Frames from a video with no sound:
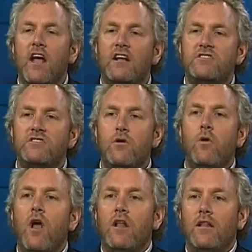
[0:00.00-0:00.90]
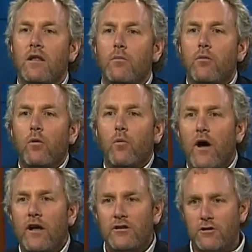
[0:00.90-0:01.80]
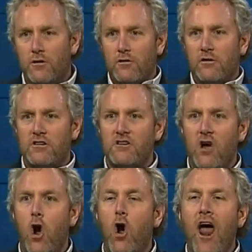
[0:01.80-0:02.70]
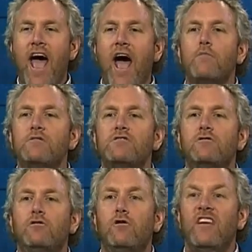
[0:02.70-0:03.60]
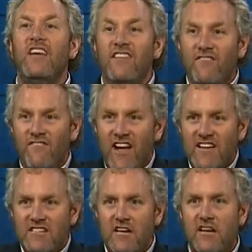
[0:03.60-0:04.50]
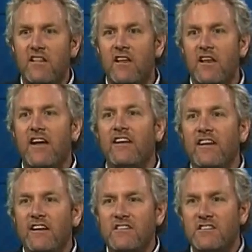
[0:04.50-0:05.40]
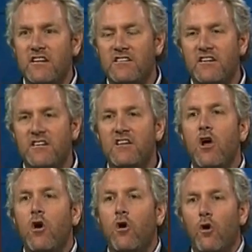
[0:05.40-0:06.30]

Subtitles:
And so liberal white journalists are absolutely invested in the 1960s